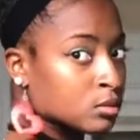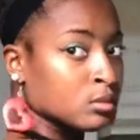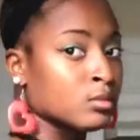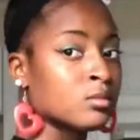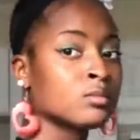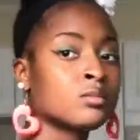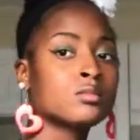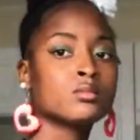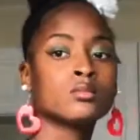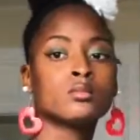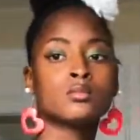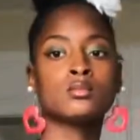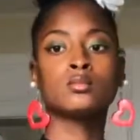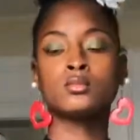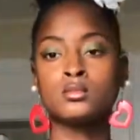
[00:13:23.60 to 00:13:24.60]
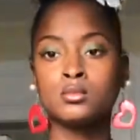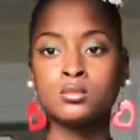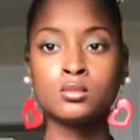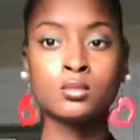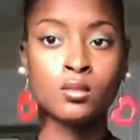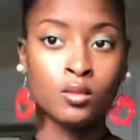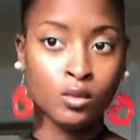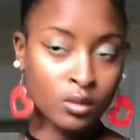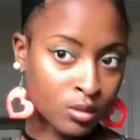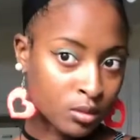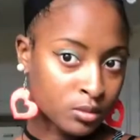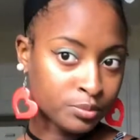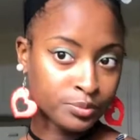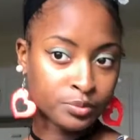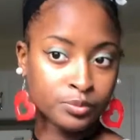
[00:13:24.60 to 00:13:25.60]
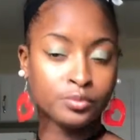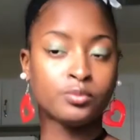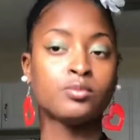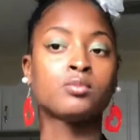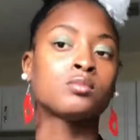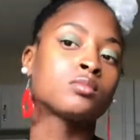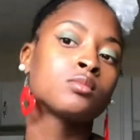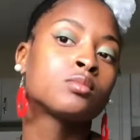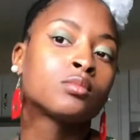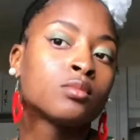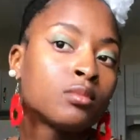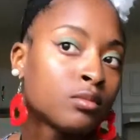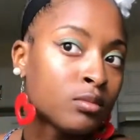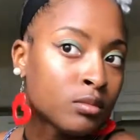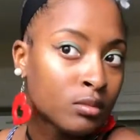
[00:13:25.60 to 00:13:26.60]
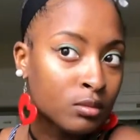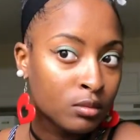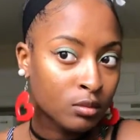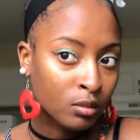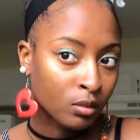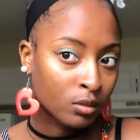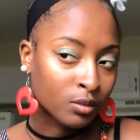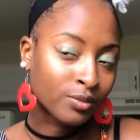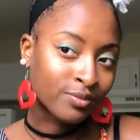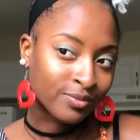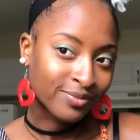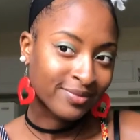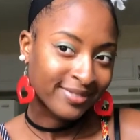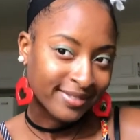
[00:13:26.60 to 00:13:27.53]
this is my little OOTD for today.